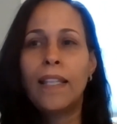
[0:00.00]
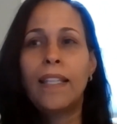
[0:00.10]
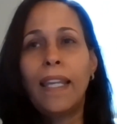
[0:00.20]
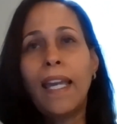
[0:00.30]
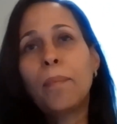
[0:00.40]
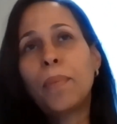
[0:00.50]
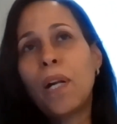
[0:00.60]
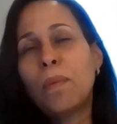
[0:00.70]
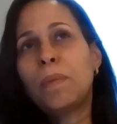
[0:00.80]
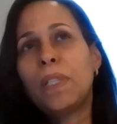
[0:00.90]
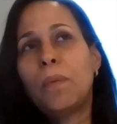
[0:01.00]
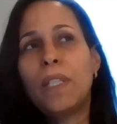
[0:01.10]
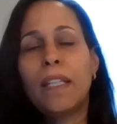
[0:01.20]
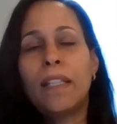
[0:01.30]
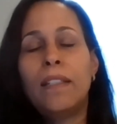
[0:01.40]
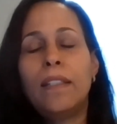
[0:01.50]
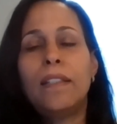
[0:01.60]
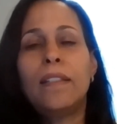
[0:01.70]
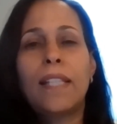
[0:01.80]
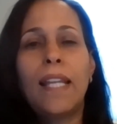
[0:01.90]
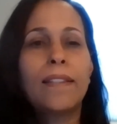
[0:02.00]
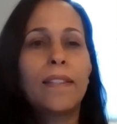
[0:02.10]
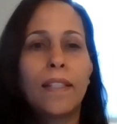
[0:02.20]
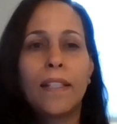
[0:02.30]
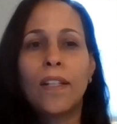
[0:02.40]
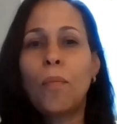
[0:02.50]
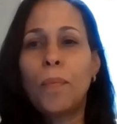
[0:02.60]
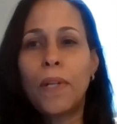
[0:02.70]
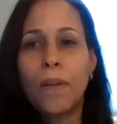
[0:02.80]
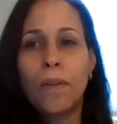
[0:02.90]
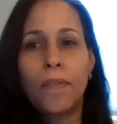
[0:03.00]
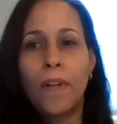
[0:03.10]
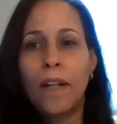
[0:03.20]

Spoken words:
Yeah, probably we can test a number of